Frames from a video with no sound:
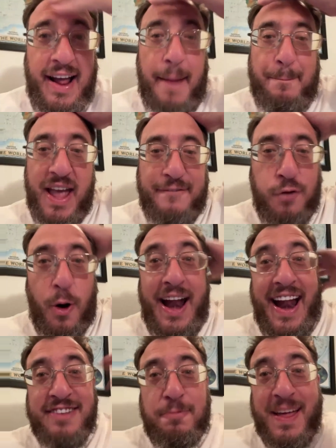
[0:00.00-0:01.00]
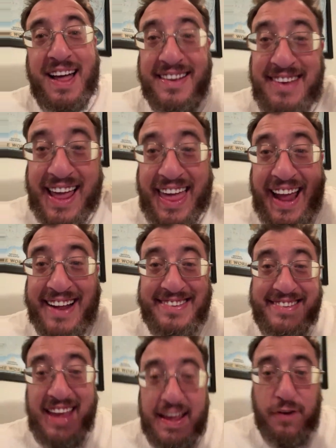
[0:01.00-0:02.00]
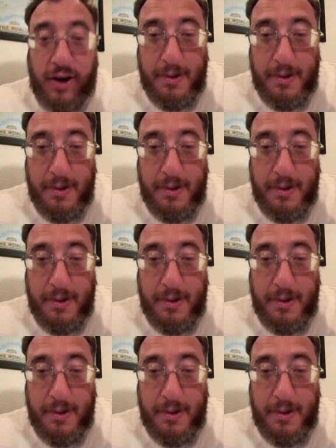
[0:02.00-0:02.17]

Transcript: got a big forehead. It's because I can't see very